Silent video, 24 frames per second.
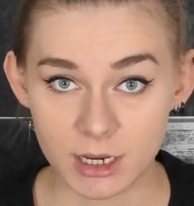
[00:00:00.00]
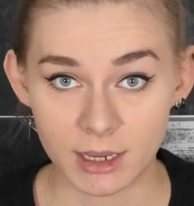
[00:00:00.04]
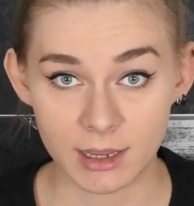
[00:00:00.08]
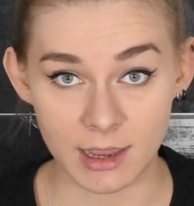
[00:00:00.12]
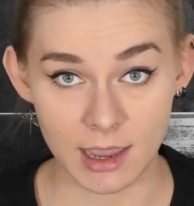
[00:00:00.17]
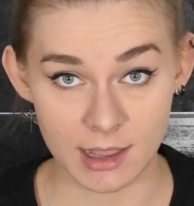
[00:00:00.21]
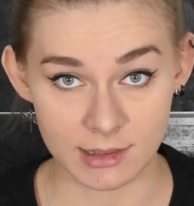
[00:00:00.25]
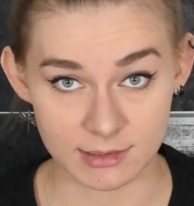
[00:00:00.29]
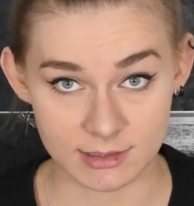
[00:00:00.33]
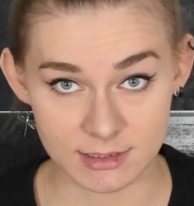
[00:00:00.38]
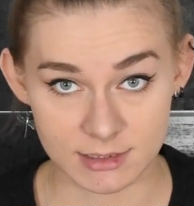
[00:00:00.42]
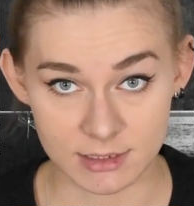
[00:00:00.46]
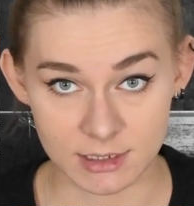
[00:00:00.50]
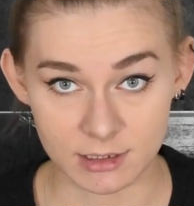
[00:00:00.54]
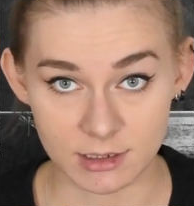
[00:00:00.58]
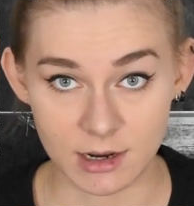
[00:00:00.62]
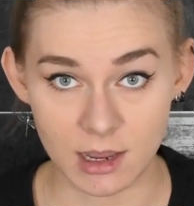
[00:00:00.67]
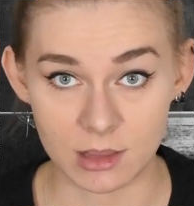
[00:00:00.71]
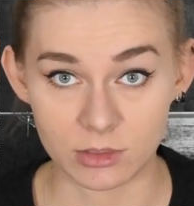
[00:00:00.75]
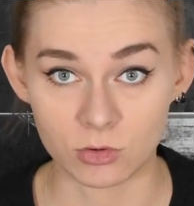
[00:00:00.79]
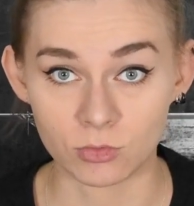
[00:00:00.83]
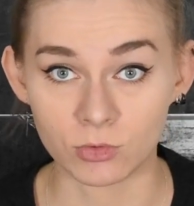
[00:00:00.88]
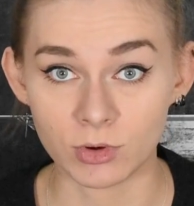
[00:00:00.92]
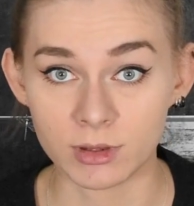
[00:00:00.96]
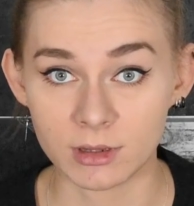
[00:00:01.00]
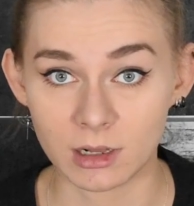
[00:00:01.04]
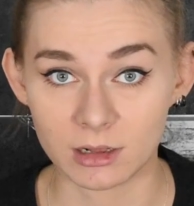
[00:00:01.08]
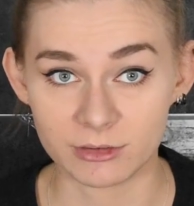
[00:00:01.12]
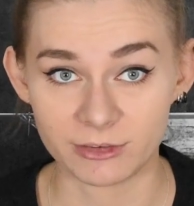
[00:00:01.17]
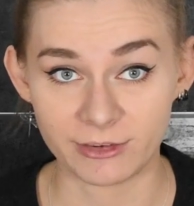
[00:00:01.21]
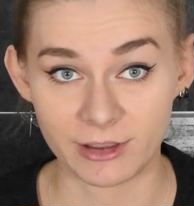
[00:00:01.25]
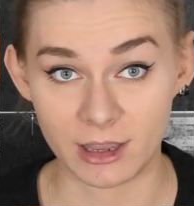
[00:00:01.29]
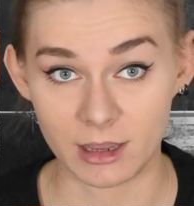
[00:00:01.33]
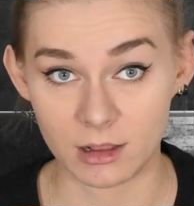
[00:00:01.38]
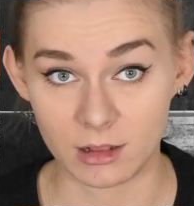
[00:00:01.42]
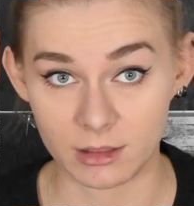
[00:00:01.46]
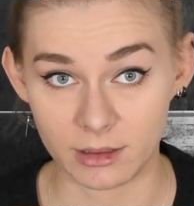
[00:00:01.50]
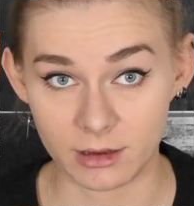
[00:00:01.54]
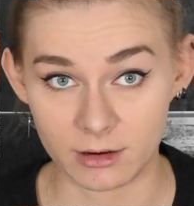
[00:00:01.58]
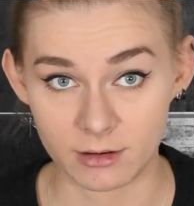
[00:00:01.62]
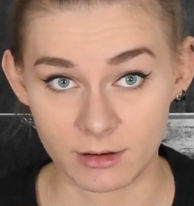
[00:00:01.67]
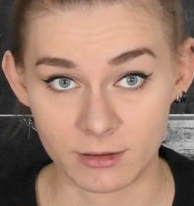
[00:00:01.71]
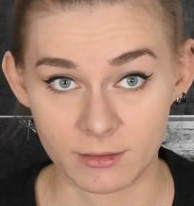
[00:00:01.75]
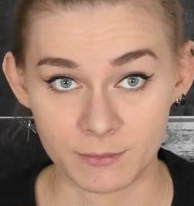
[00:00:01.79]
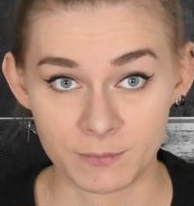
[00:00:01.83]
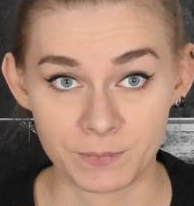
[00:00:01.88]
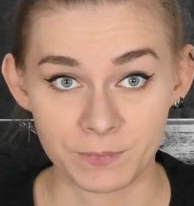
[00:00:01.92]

cancer and renal failure.